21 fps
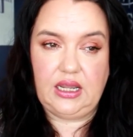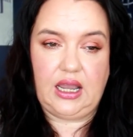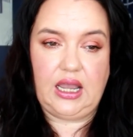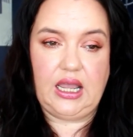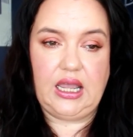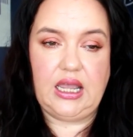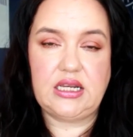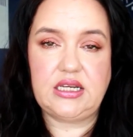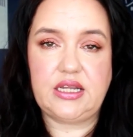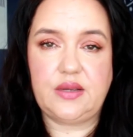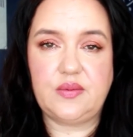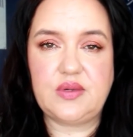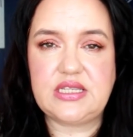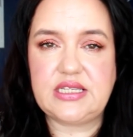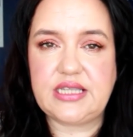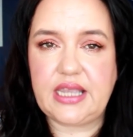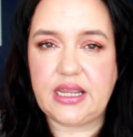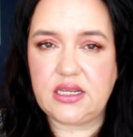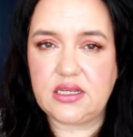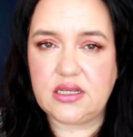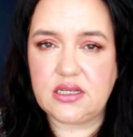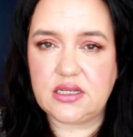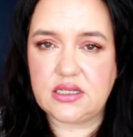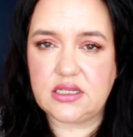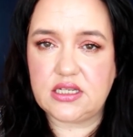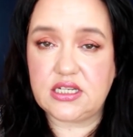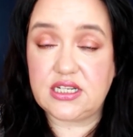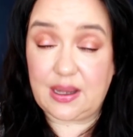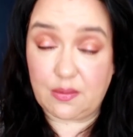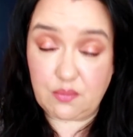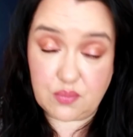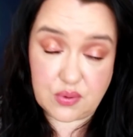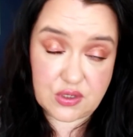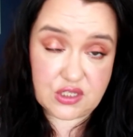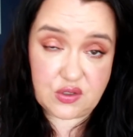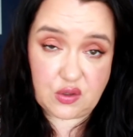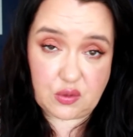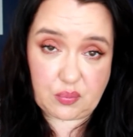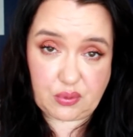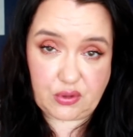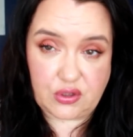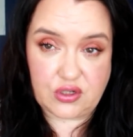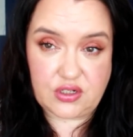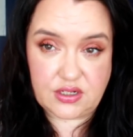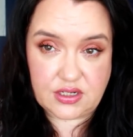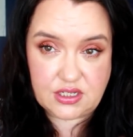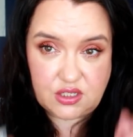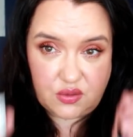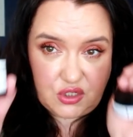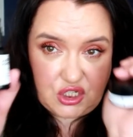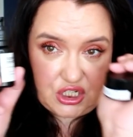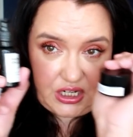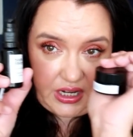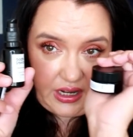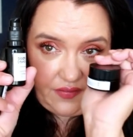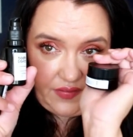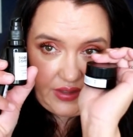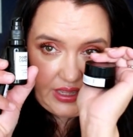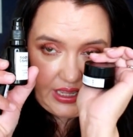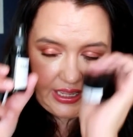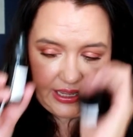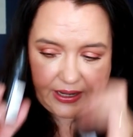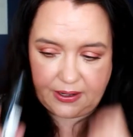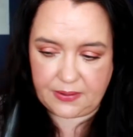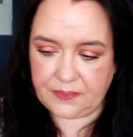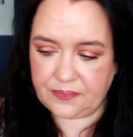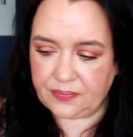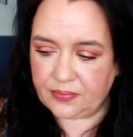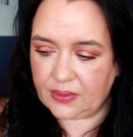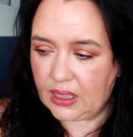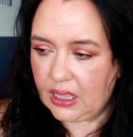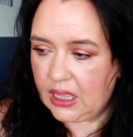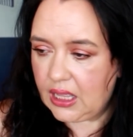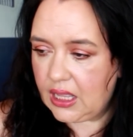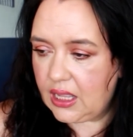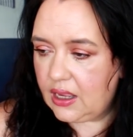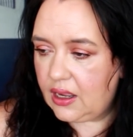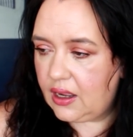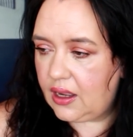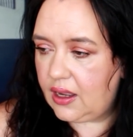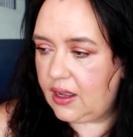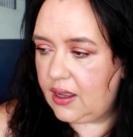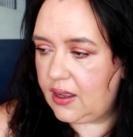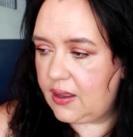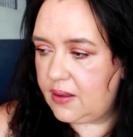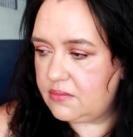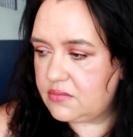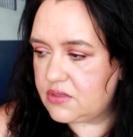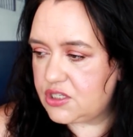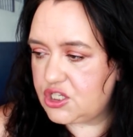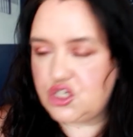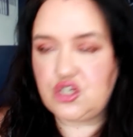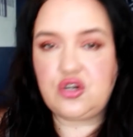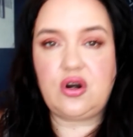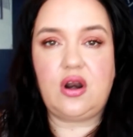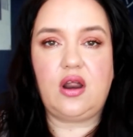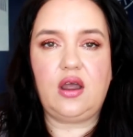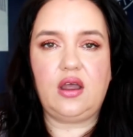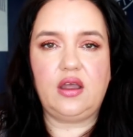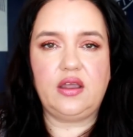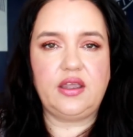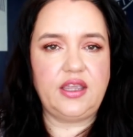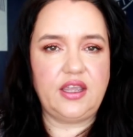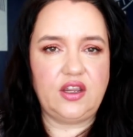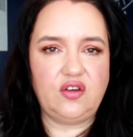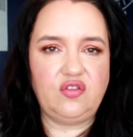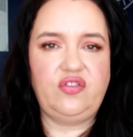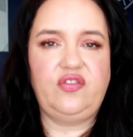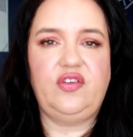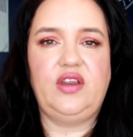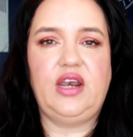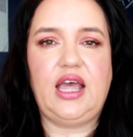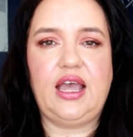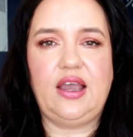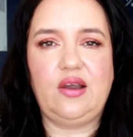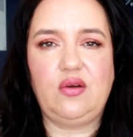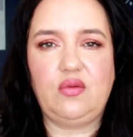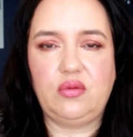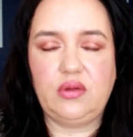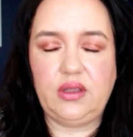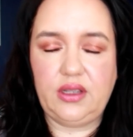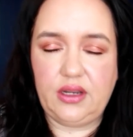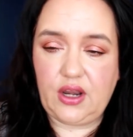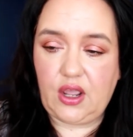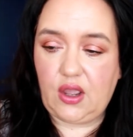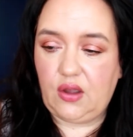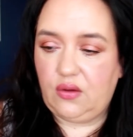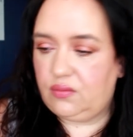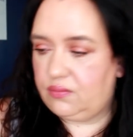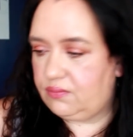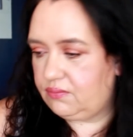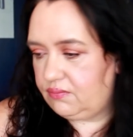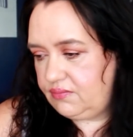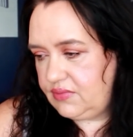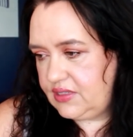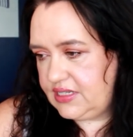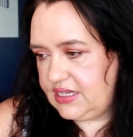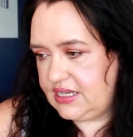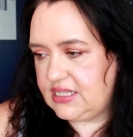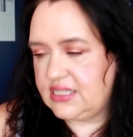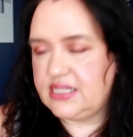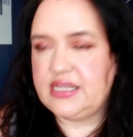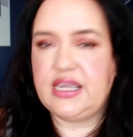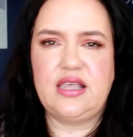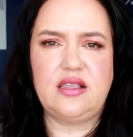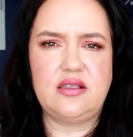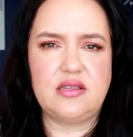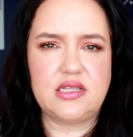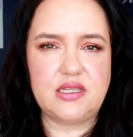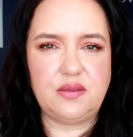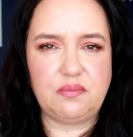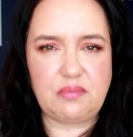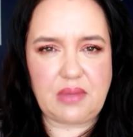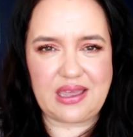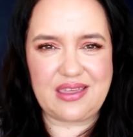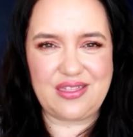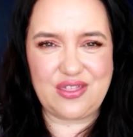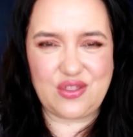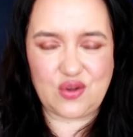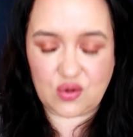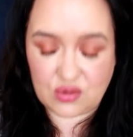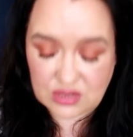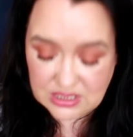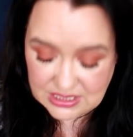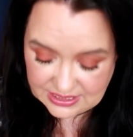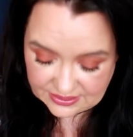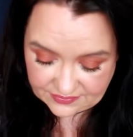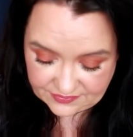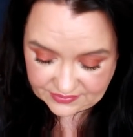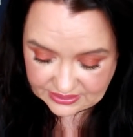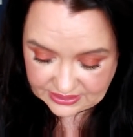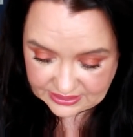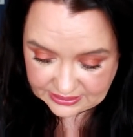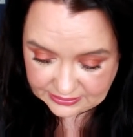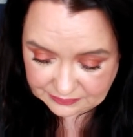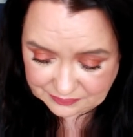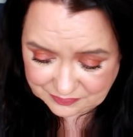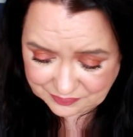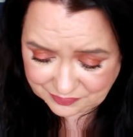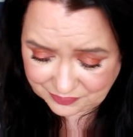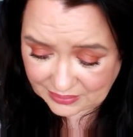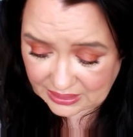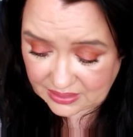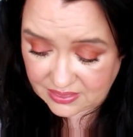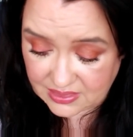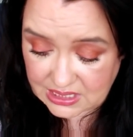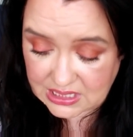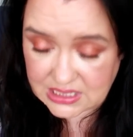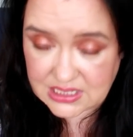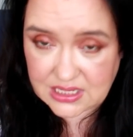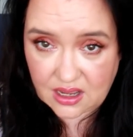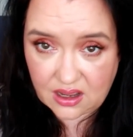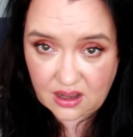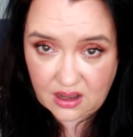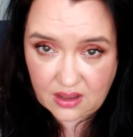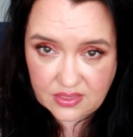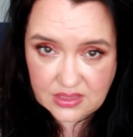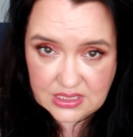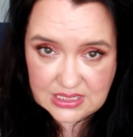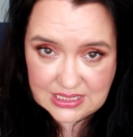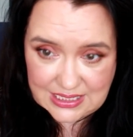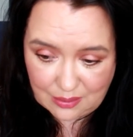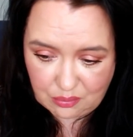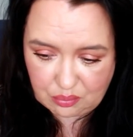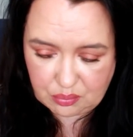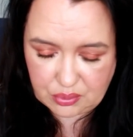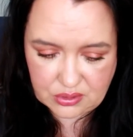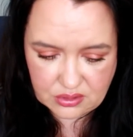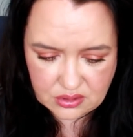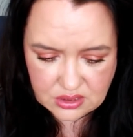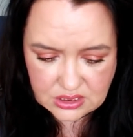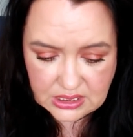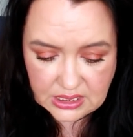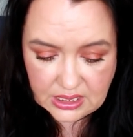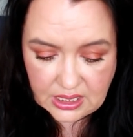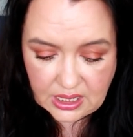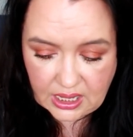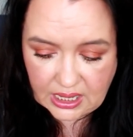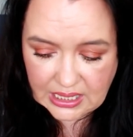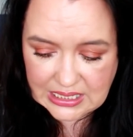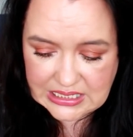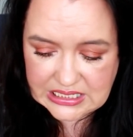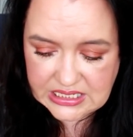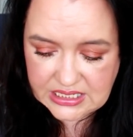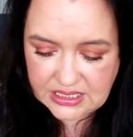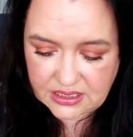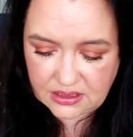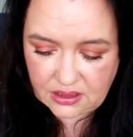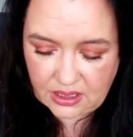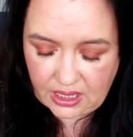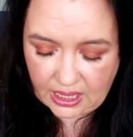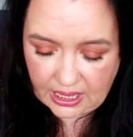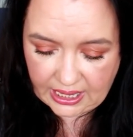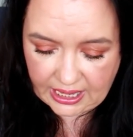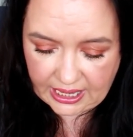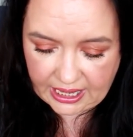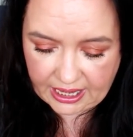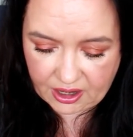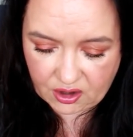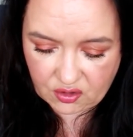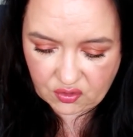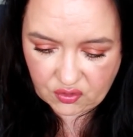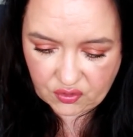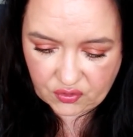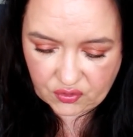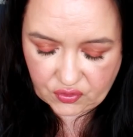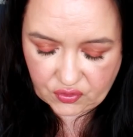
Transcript: And I was sent samples of the products, which I have here, to try and fill out, you know, details and my thoughts and everything. And these are the samples. I still have...